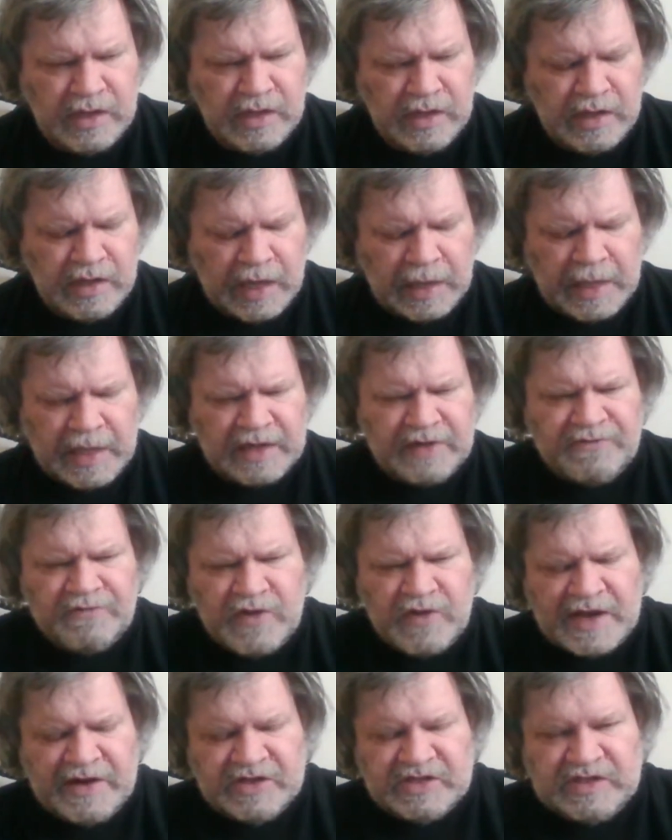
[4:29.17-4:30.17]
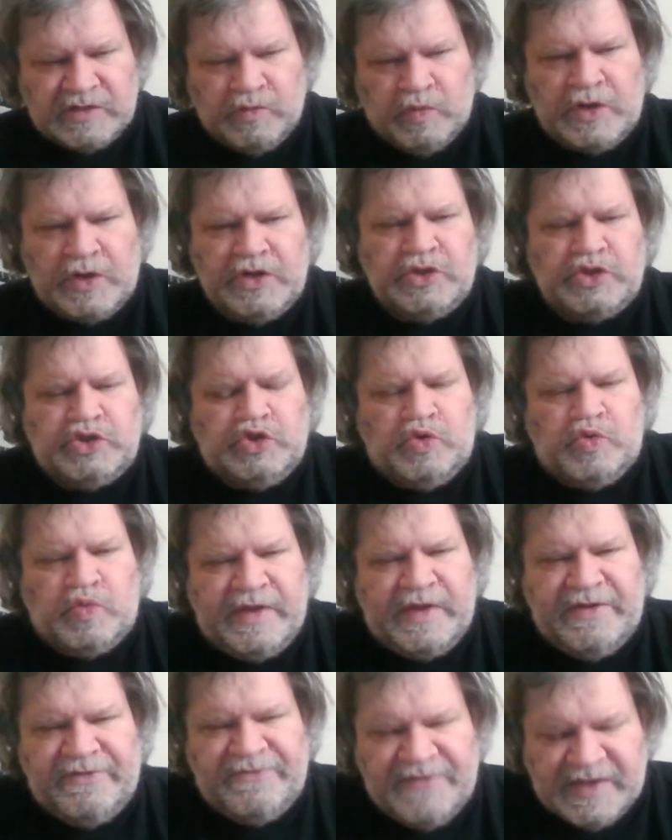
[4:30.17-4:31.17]
a lot of writers had wanted to
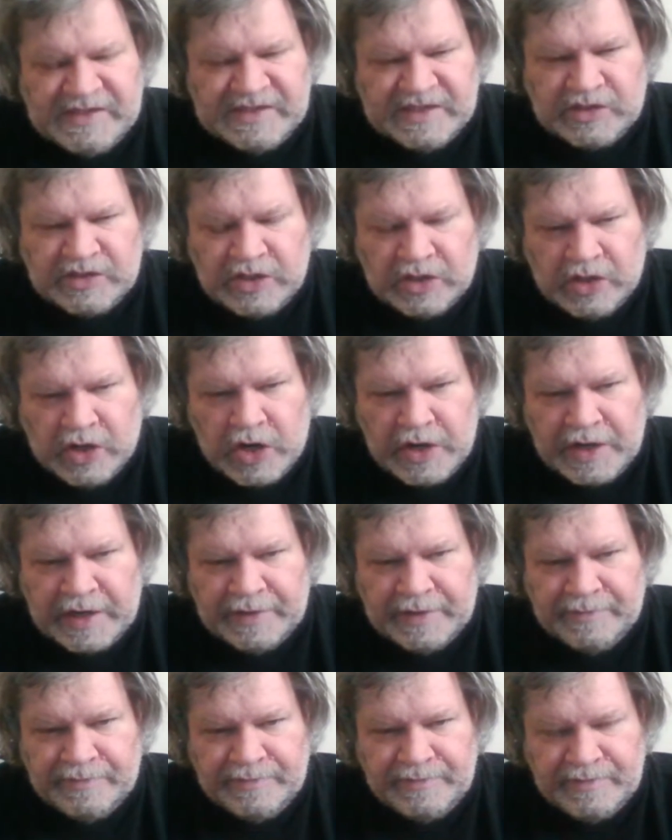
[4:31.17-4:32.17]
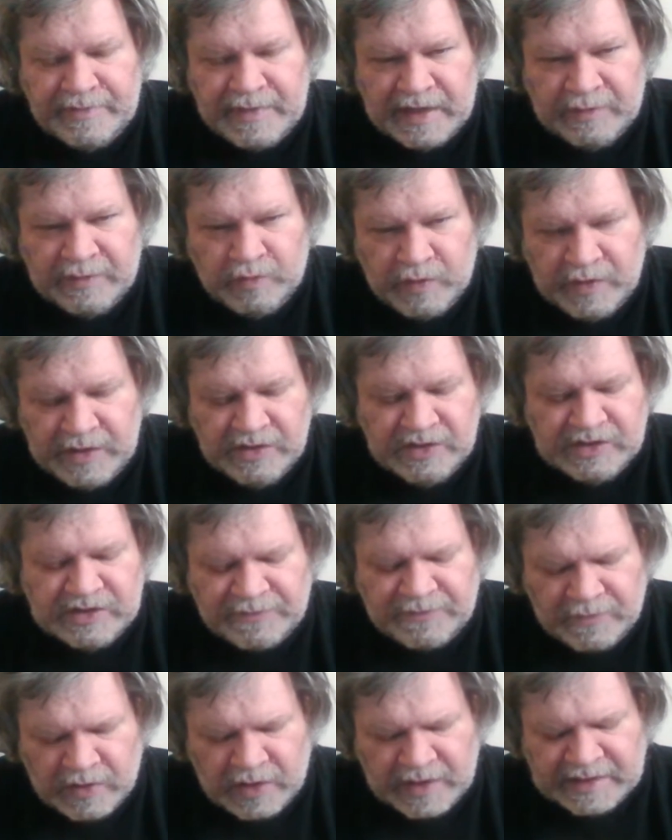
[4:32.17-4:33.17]
revisit the Guardian and reuse
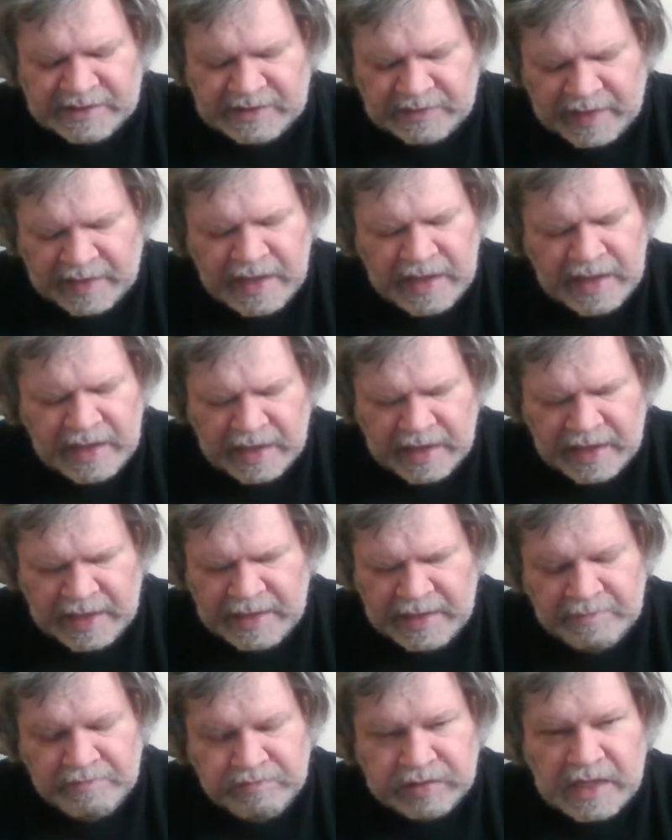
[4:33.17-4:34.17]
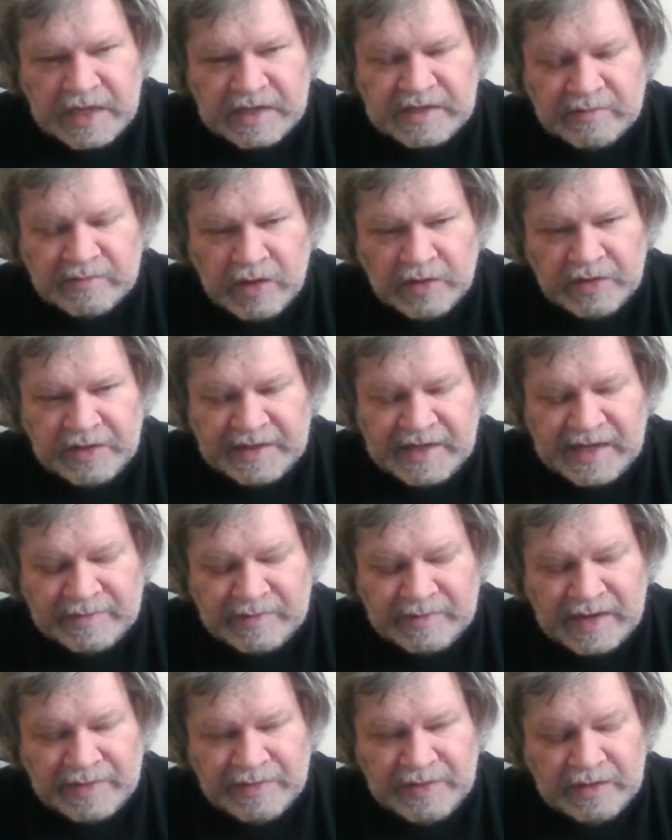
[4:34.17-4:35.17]
it for all kinds of things, and he blocked them all the damn
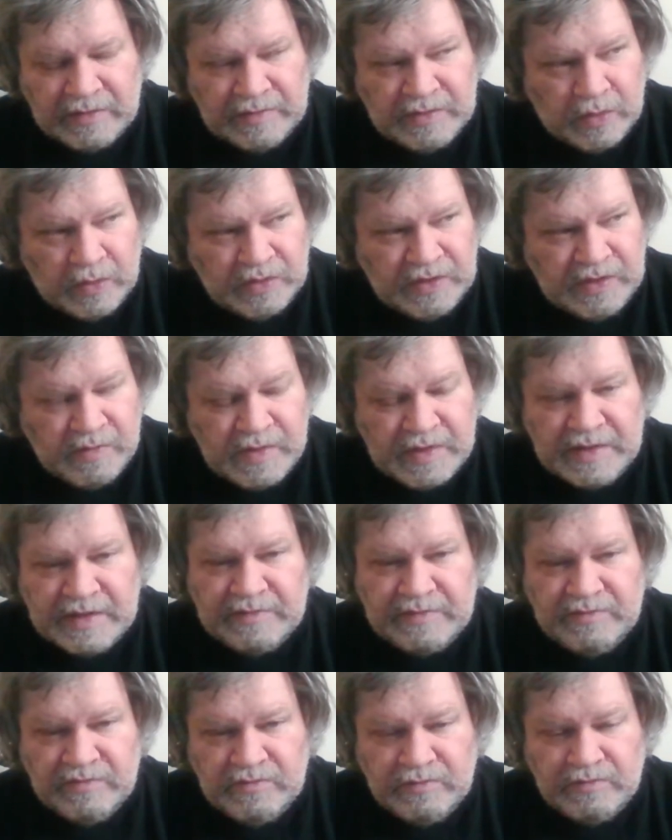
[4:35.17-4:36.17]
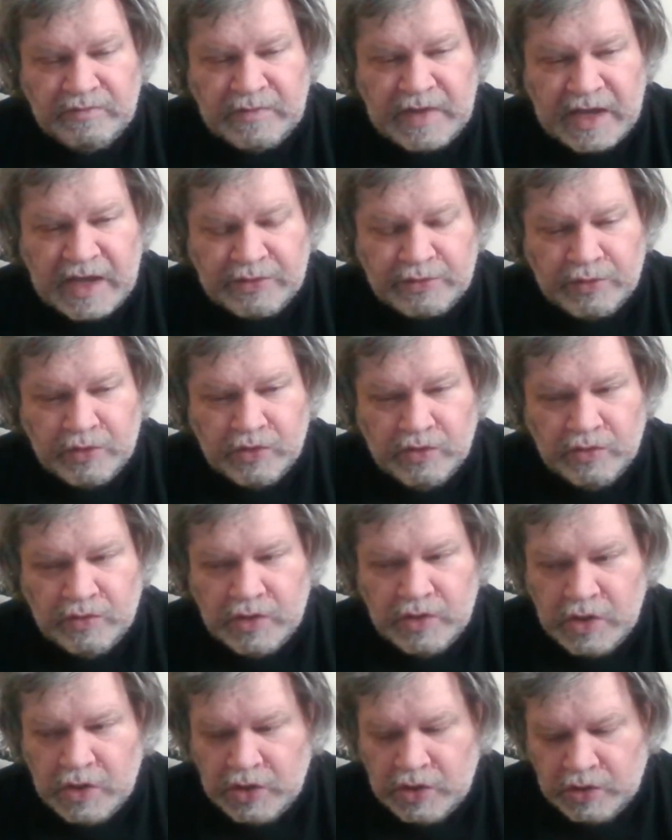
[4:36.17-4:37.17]
time. The, the only one that got through
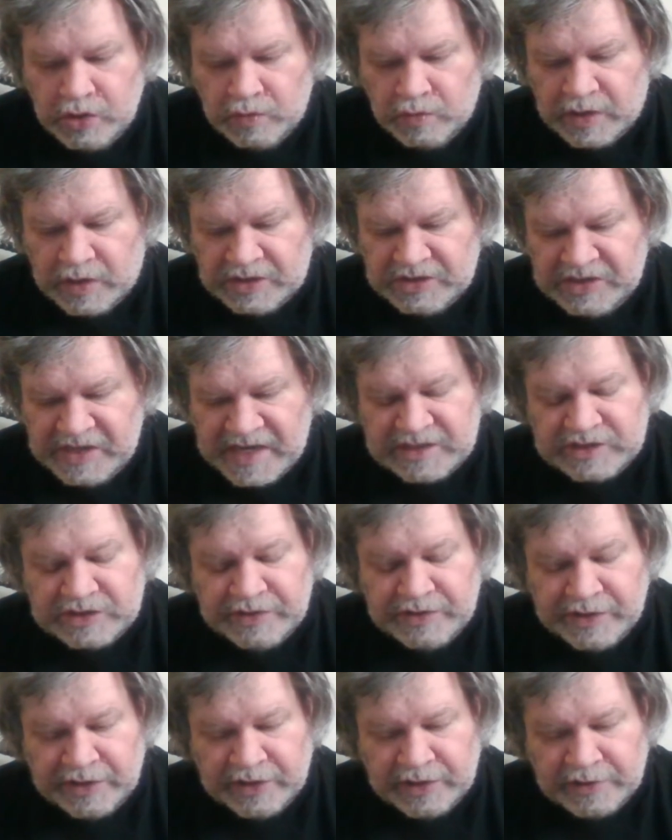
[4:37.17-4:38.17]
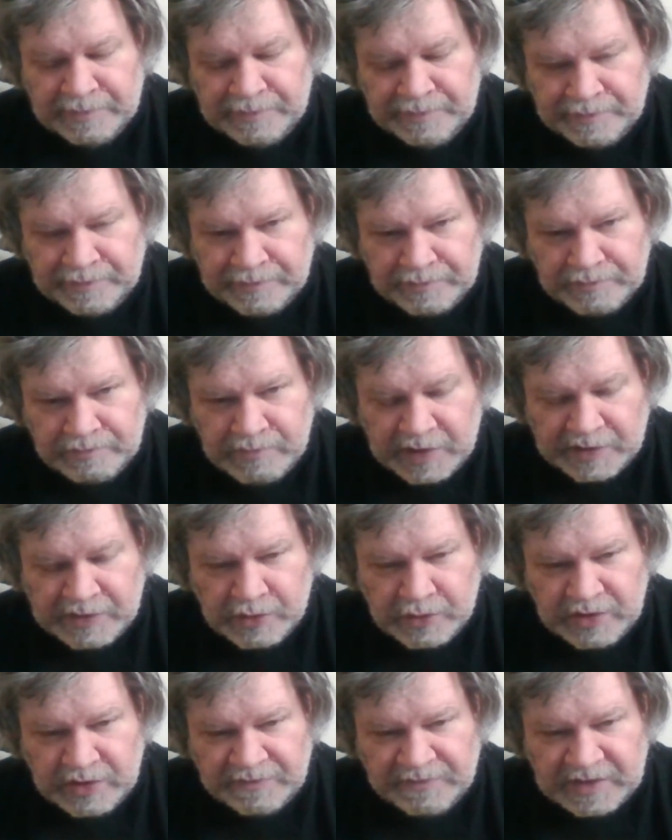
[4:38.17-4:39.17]
was Yesteryear by
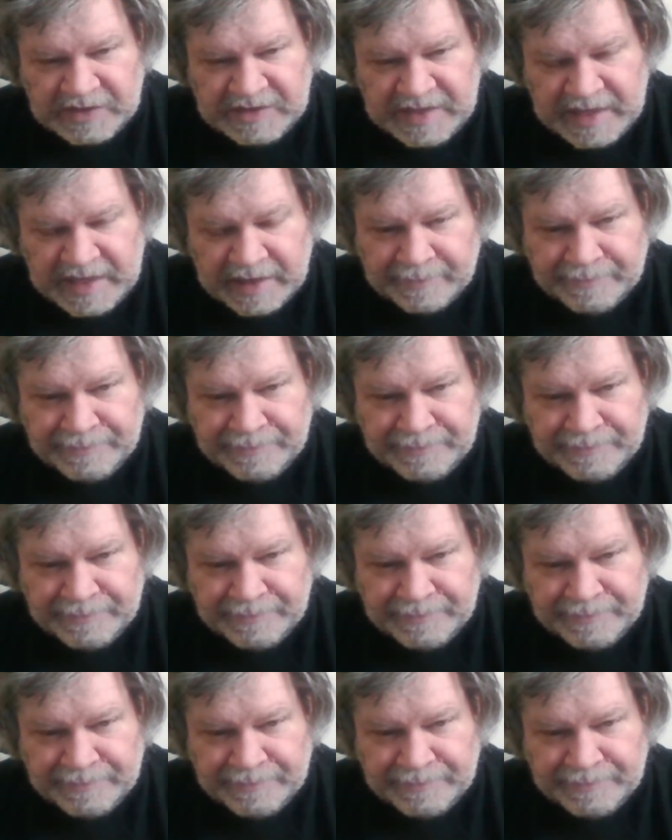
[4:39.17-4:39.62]
Dorothy Fontana,